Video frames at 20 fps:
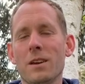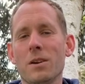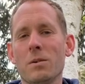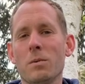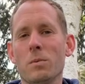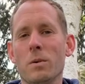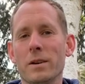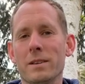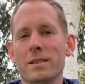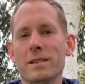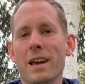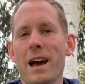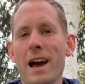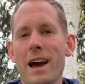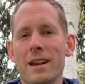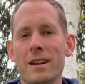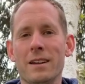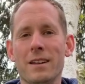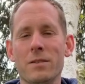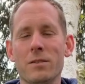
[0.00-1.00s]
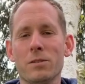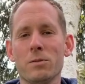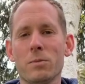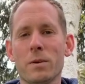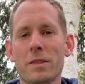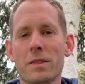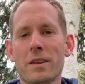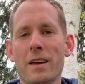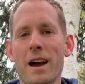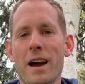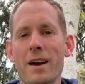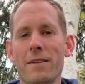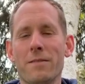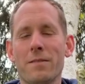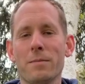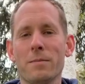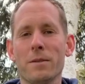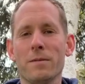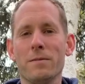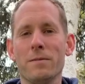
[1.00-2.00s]
was God, and he was with God
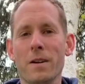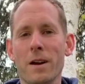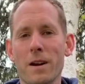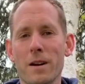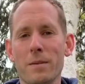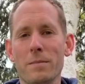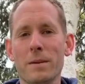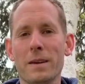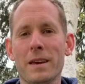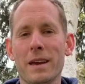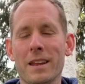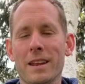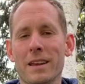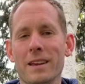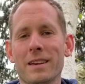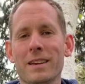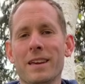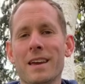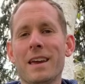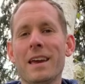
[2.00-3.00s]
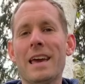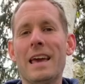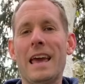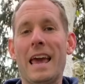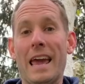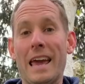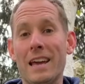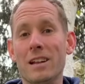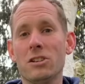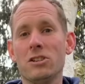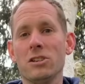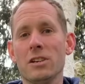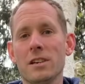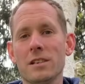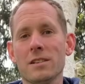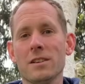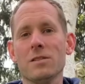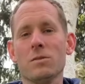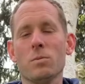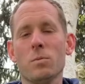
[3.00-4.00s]
from the very beginning, and
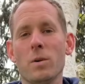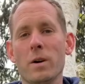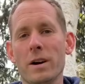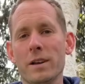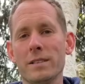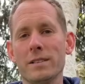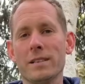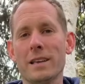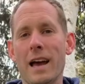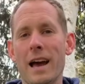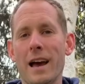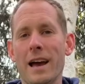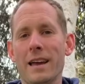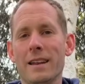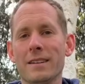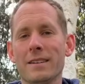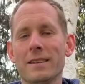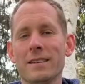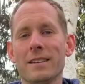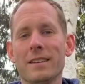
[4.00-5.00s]
Jesus was God.